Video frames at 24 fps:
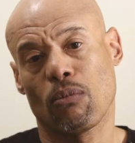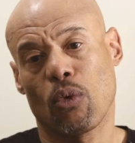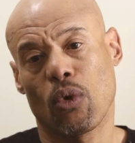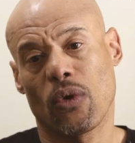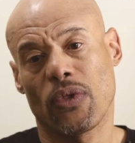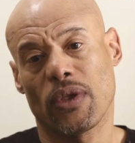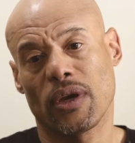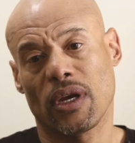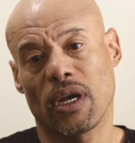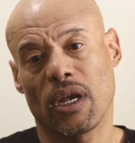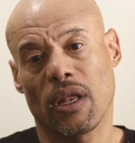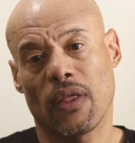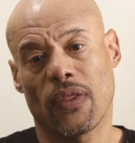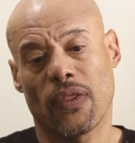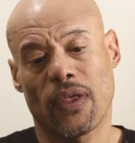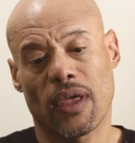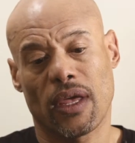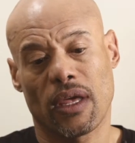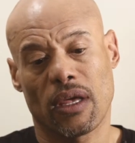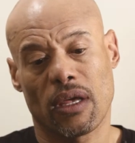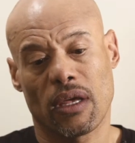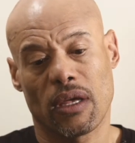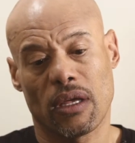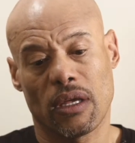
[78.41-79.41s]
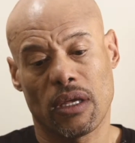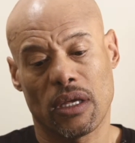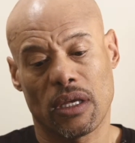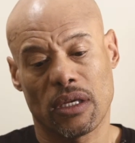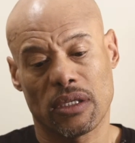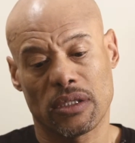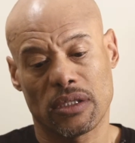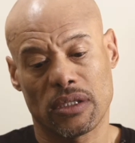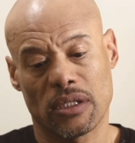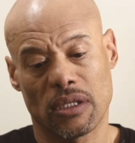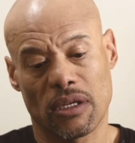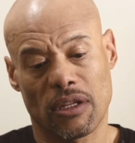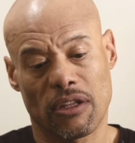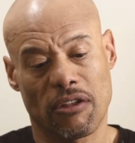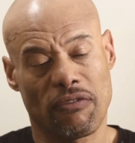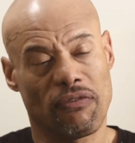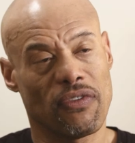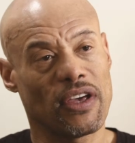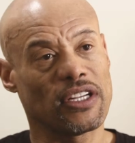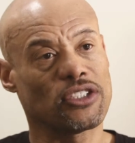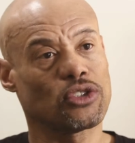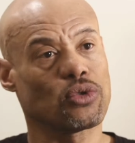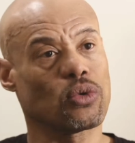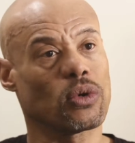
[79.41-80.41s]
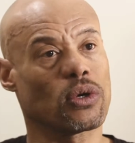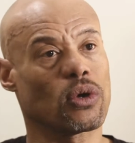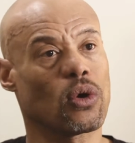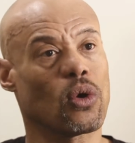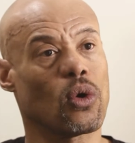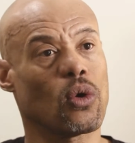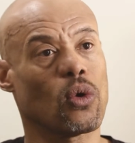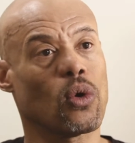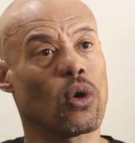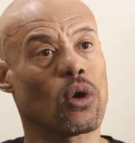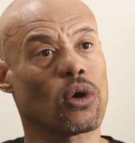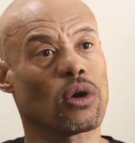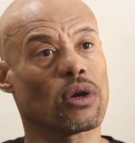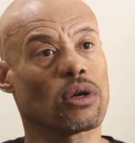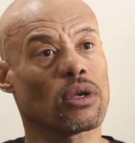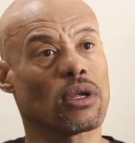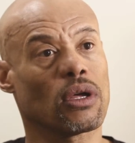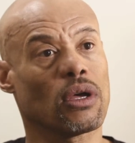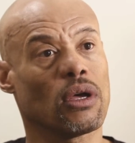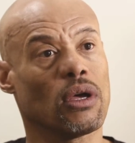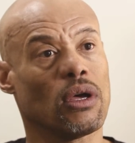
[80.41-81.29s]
more than anything is the veteran cohort